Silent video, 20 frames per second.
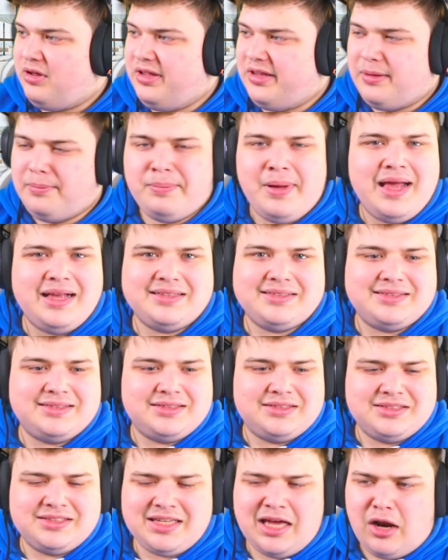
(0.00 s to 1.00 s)
the best
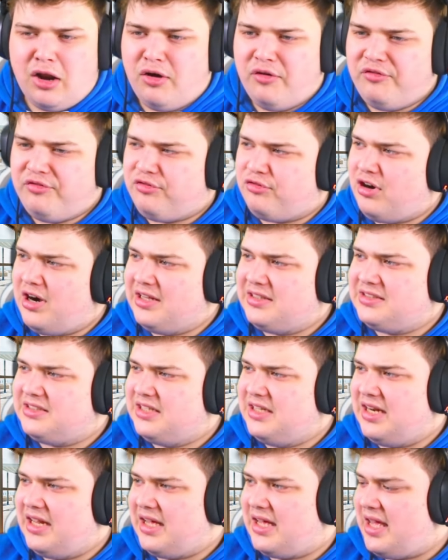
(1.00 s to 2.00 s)
set of reds in
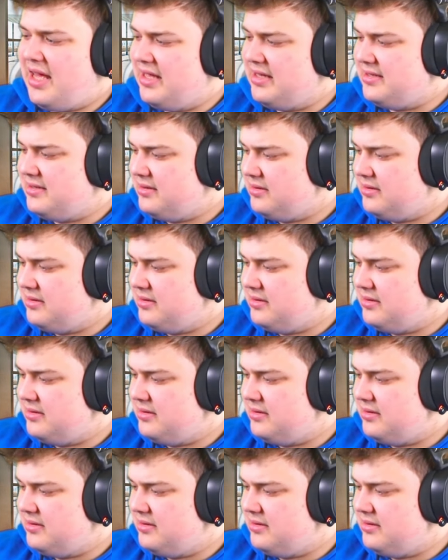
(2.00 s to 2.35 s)
their case.